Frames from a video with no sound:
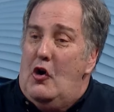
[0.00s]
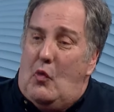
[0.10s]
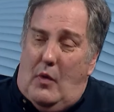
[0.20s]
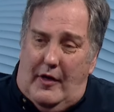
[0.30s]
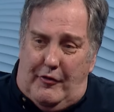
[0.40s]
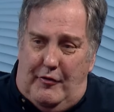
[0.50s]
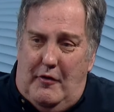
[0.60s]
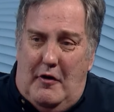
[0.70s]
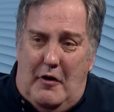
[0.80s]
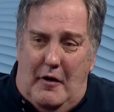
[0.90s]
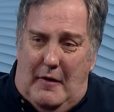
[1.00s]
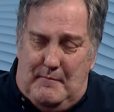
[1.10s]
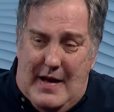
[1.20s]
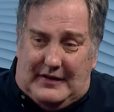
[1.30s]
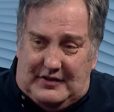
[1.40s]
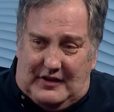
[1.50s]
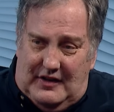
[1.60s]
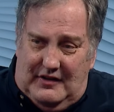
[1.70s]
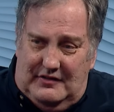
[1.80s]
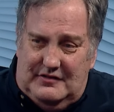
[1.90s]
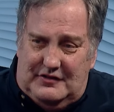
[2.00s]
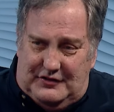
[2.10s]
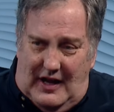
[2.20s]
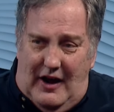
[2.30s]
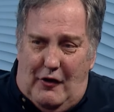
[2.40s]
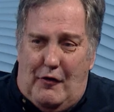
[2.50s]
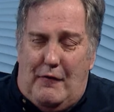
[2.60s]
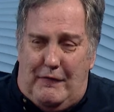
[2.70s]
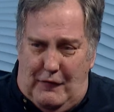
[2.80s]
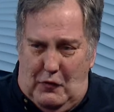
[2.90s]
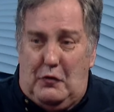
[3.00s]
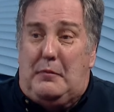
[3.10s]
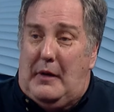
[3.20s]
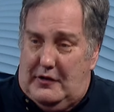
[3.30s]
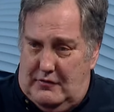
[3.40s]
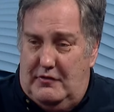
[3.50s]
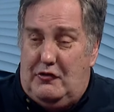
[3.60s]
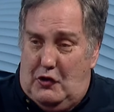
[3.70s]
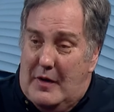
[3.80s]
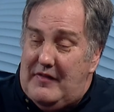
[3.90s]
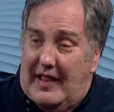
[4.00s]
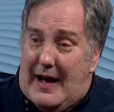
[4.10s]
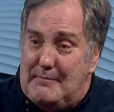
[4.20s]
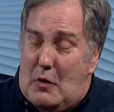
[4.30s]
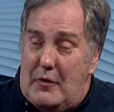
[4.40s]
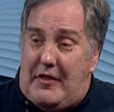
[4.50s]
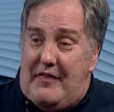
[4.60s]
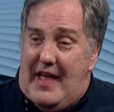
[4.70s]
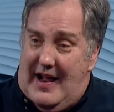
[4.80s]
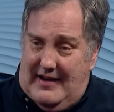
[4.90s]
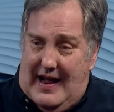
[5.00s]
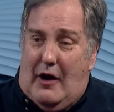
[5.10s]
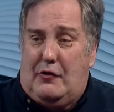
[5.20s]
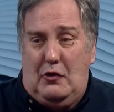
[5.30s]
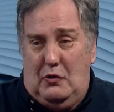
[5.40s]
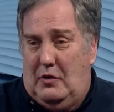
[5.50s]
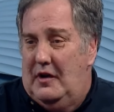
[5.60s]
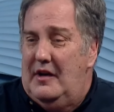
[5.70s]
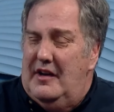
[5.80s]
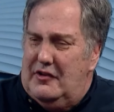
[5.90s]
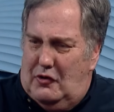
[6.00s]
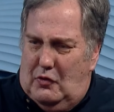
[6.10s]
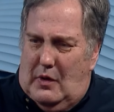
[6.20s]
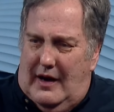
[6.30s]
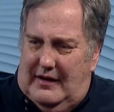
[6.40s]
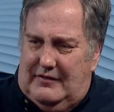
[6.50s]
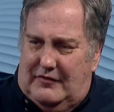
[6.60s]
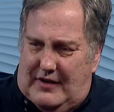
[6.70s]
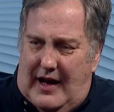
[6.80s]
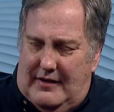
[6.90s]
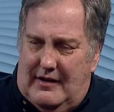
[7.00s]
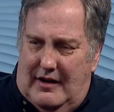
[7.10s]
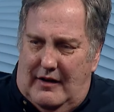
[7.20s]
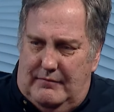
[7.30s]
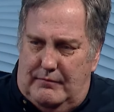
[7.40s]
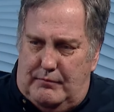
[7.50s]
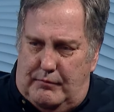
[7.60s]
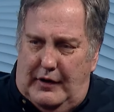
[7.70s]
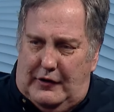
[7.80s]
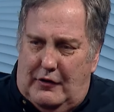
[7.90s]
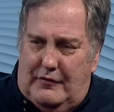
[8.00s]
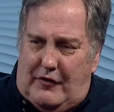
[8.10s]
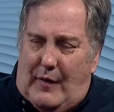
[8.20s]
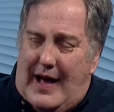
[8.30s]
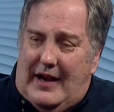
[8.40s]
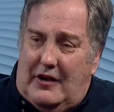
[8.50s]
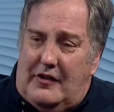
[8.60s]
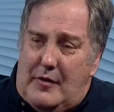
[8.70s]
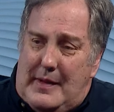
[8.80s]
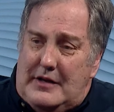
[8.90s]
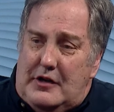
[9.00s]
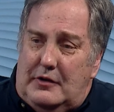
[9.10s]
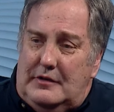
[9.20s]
with Mexican-style food, but you have a lot more than that now. You've got a pretty good variety on the menu.